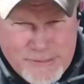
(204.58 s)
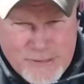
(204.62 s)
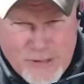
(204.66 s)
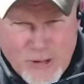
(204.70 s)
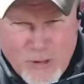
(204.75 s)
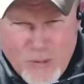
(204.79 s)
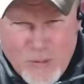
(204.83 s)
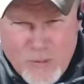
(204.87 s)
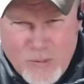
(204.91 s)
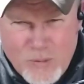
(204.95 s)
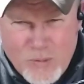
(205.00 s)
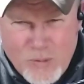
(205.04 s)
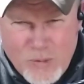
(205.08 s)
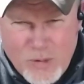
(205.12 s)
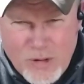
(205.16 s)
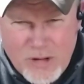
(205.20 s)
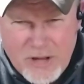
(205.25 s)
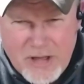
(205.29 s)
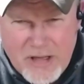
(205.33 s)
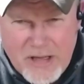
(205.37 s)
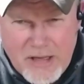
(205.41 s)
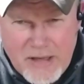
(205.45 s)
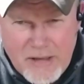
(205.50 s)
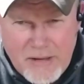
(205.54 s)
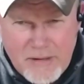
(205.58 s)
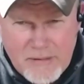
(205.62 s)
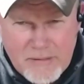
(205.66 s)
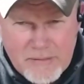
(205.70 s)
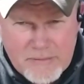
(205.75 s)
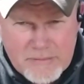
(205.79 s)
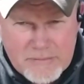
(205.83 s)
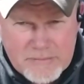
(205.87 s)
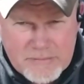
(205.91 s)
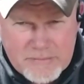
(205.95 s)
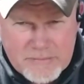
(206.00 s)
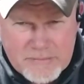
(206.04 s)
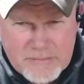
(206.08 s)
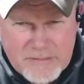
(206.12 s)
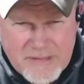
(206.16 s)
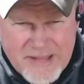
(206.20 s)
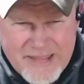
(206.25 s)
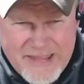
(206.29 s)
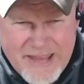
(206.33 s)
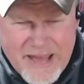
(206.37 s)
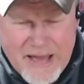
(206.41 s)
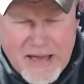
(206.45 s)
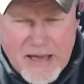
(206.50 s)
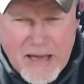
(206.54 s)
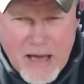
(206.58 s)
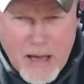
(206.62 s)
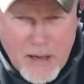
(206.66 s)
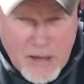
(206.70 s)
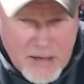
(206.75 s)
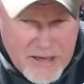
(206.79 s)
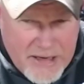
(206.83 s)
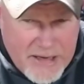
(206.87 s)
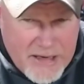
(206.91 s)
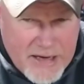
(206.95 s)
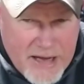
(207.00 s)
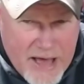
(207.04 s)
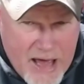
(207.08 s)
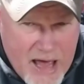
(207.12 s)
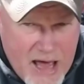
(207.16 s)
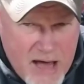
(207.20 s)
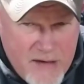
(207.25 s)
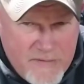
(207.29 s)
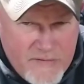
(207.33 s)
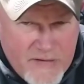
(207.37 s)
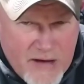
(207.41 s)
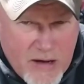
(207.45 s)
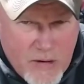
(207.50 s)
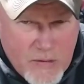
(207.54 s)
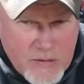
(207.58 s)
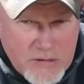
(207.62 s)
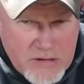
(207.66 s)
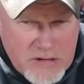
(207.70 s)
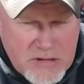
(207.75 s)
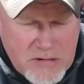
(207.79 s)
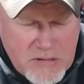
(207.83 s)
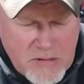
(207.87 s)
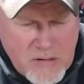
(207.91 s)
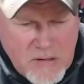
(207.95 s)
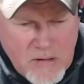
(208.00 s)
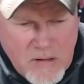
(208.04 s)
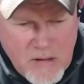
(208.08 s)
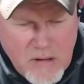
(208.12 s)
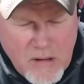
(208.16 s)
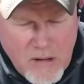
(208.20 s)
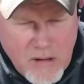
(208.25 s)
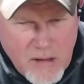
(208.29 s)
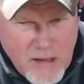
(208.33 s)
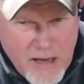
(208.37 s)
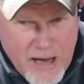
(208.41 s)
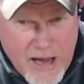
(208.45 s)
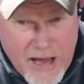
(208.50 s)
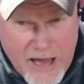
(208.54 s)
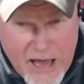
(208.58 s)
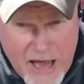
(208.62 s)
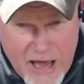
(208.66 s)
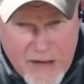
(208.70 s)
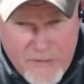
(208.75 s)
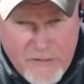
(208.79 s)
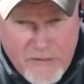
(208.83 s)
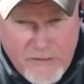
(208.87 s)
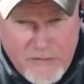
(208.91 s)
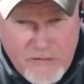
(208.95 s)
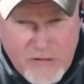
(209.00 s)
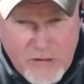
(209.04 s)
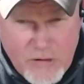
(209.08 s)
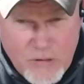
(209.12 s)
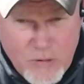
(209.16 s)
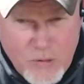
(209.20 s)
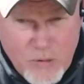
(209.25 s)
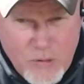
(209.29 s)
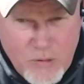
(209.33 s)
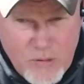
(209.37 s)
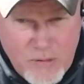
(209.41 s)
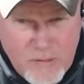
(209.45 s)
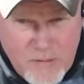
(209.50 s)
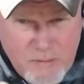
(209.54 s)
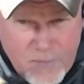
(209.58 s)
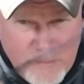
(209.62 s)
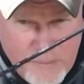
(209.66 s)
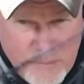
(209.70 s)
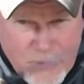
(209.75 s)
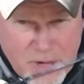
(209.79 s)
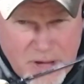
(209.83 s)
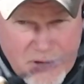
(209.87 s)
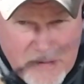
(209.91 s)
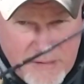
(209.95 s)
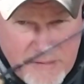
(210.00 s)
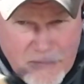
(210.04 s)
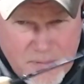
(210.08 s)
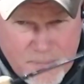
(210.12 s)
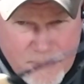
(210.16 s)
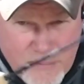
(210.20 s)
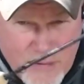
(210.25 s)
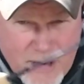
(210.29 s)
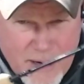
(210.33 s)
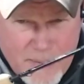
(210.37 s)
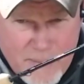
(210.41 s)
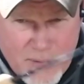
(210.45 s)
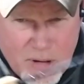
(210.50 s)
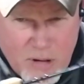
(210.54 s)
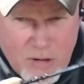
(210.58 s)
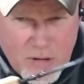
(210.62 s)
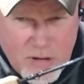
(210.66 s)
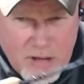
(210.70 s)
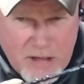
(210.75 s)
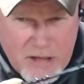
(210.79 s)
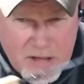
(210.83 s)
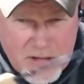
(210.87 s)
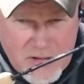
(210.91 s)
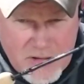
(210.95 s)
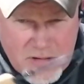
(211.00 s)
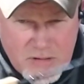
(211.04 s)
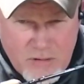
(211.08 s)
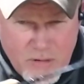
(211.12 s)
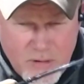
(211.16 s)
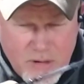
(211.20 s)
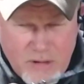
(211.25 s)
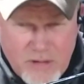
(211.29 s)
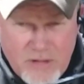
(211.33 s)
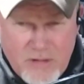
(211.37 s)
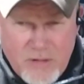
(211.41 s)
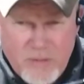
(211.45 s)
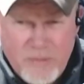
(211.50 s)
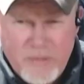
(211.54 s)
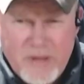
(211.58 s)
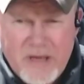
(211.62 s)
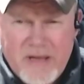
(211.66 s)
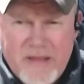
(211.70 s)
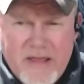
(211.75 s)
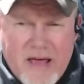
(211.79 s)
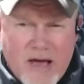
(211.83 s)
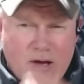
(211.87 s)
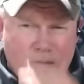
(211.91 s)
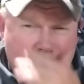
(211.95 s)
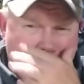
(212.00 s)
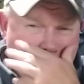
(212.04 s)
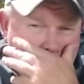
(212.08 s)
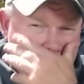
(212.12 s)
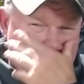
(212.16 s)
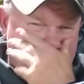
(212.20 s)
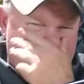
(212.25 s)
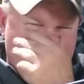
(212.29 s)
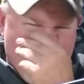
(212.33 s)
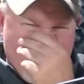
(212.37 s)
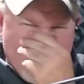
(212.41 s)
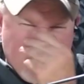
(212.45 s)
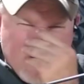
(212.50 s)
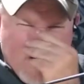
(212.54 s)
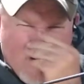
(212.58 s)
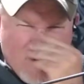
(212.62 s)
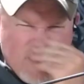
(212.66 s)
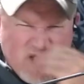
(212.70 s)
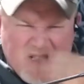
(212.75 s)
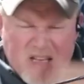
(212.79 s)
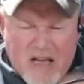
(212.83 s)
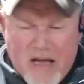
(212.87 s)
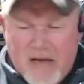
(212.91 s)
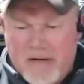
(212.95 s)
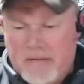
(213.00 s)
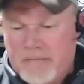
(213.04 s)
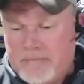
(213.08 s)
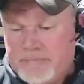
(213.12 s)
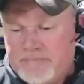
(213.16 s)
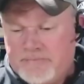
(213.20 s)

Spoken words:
Don't really think I need a 1/2 ounce. I have a few, but primarily it's going to be that 1/4 ounce outside.